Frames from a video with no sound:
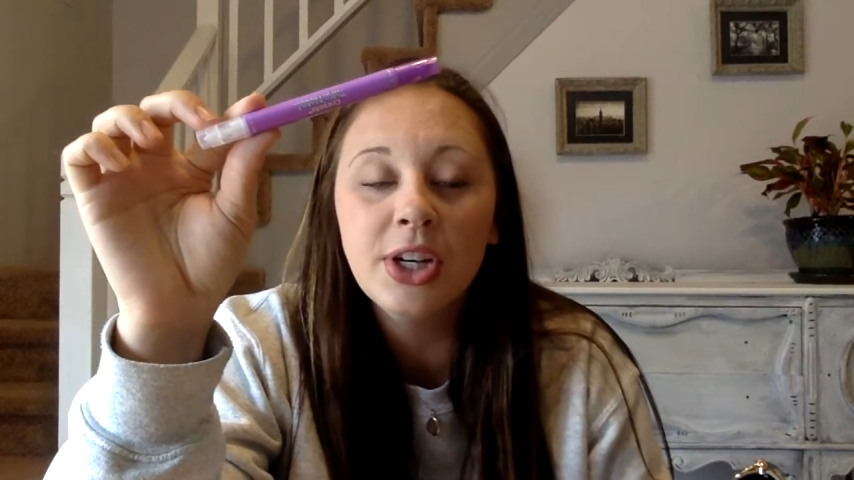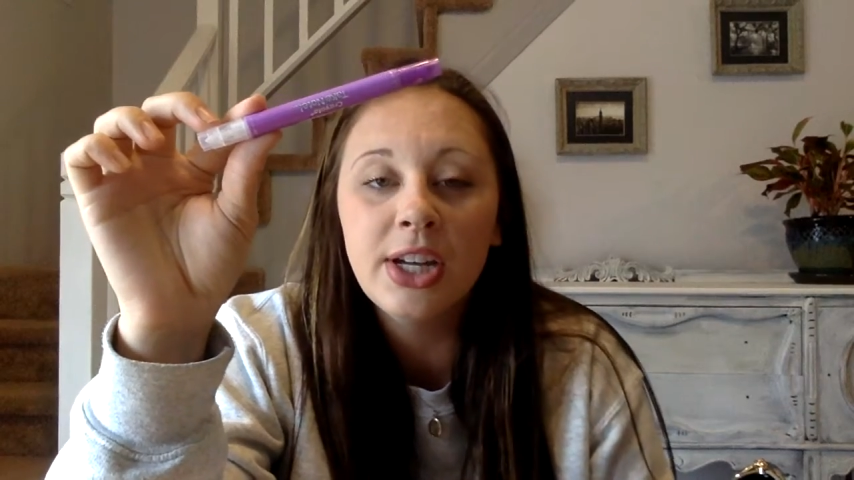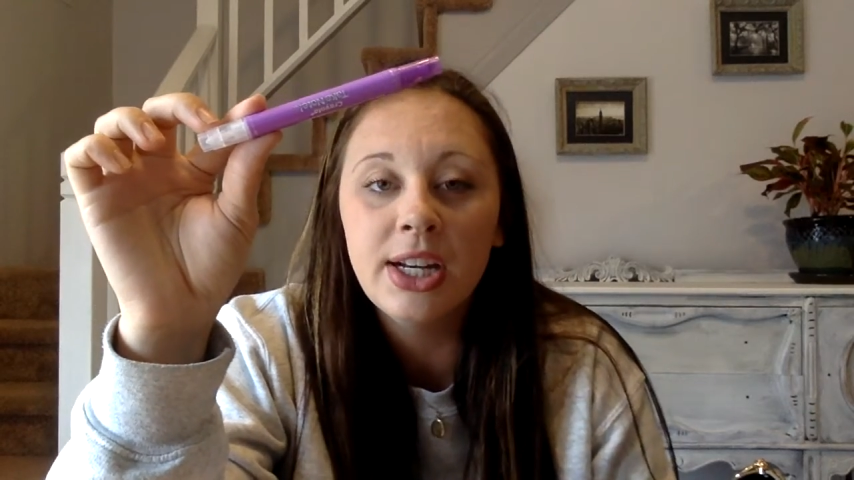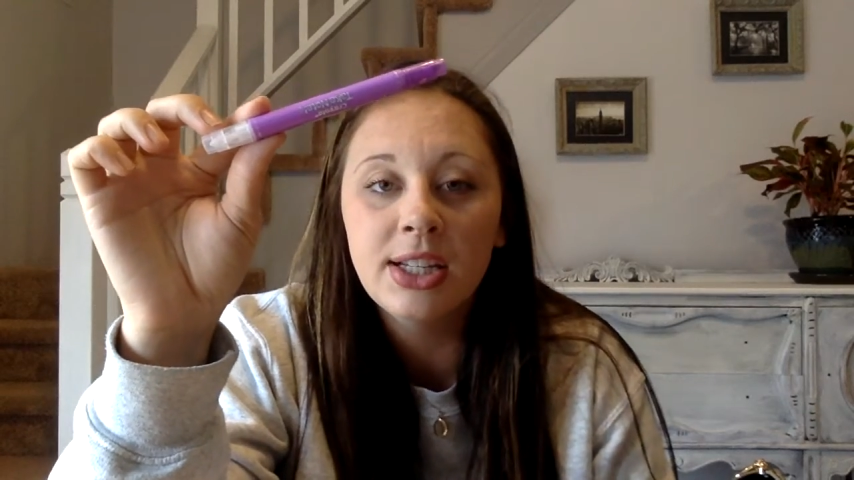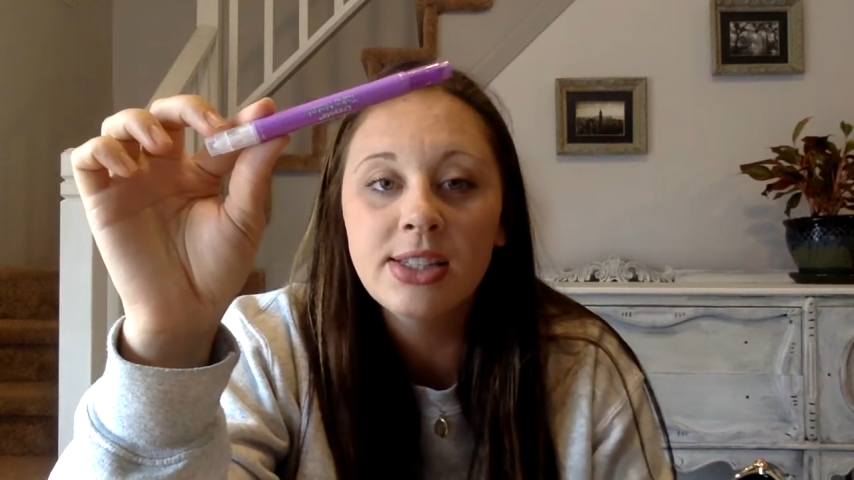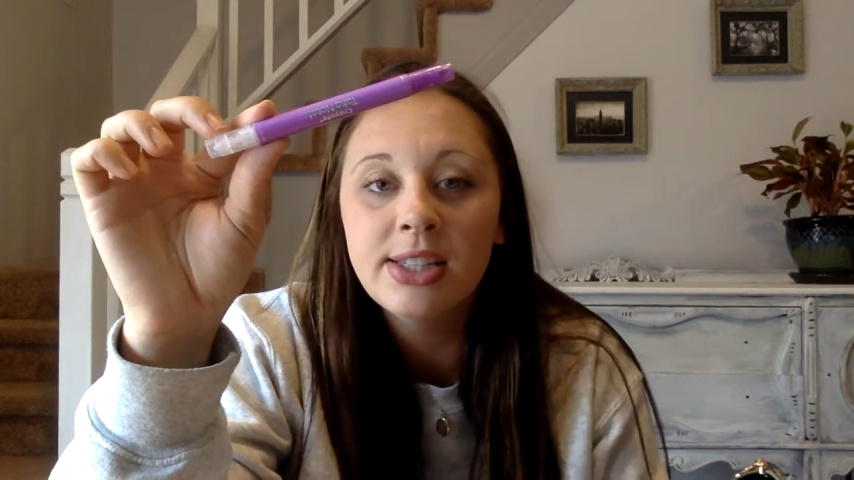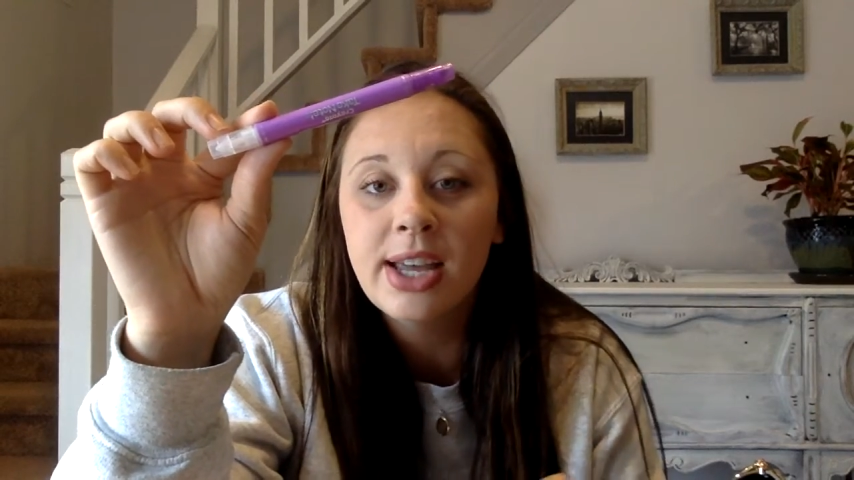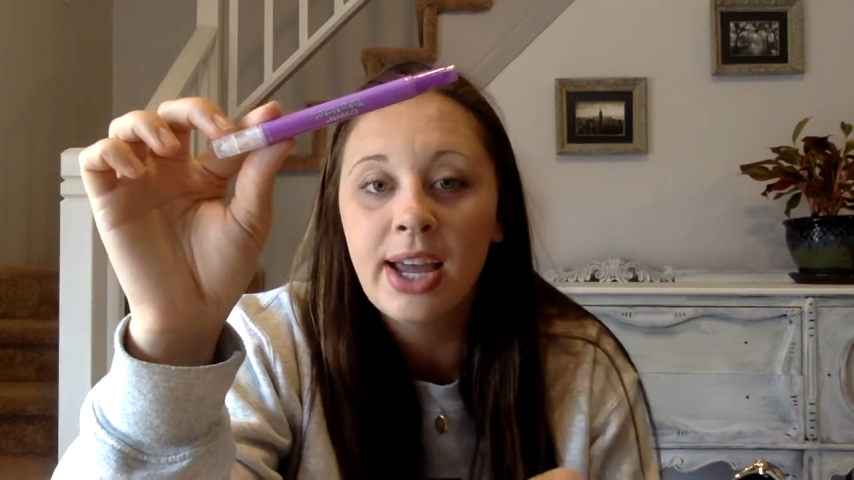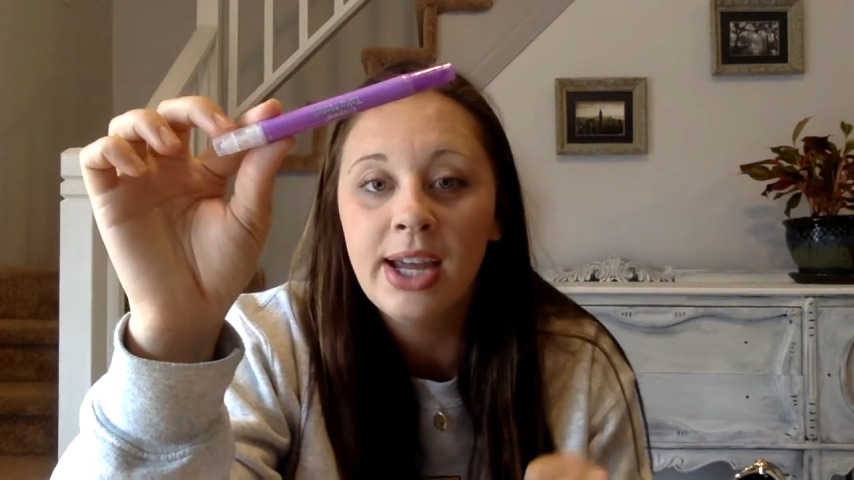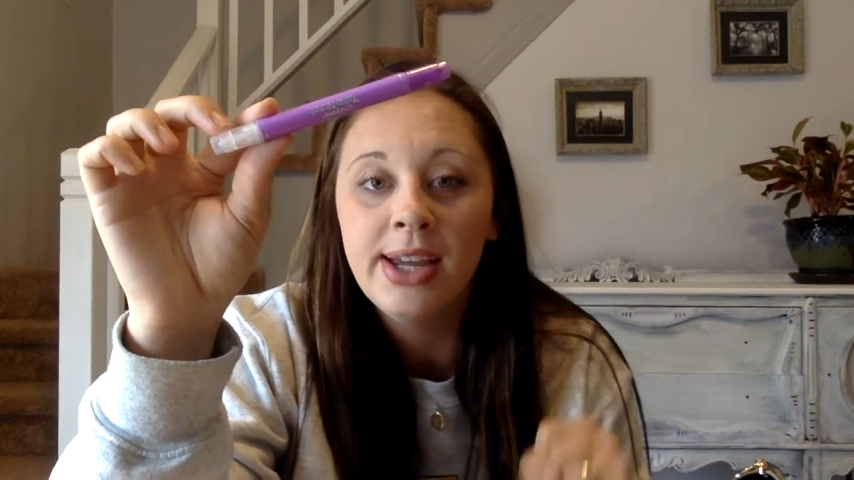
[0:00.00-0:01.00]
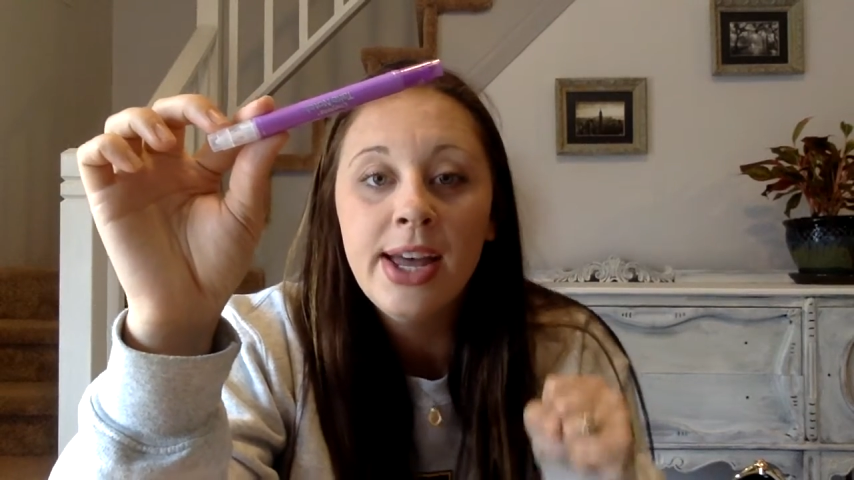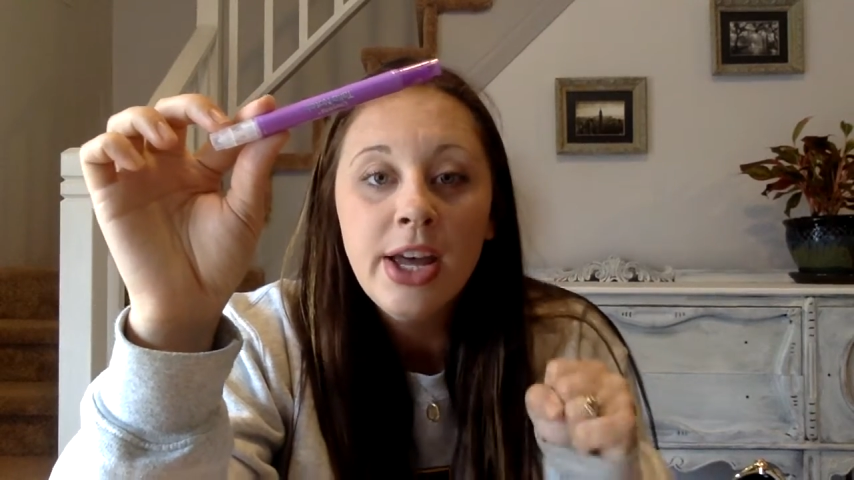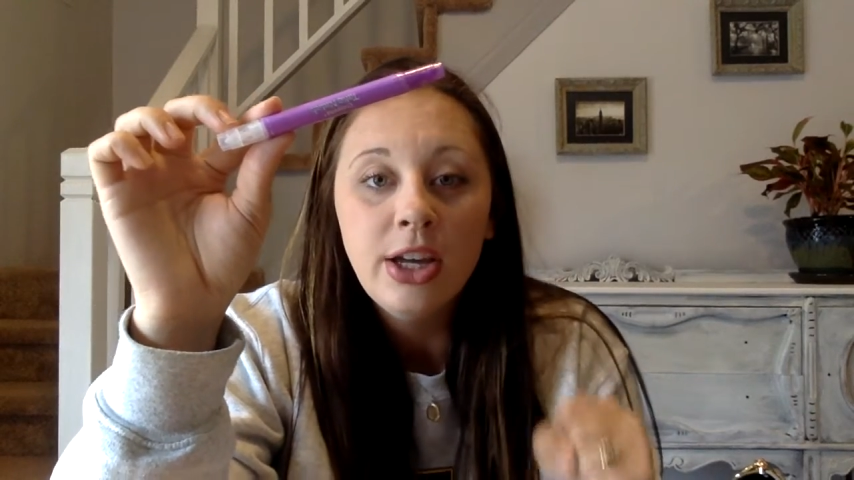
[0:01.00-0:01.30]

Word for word: you're going to say,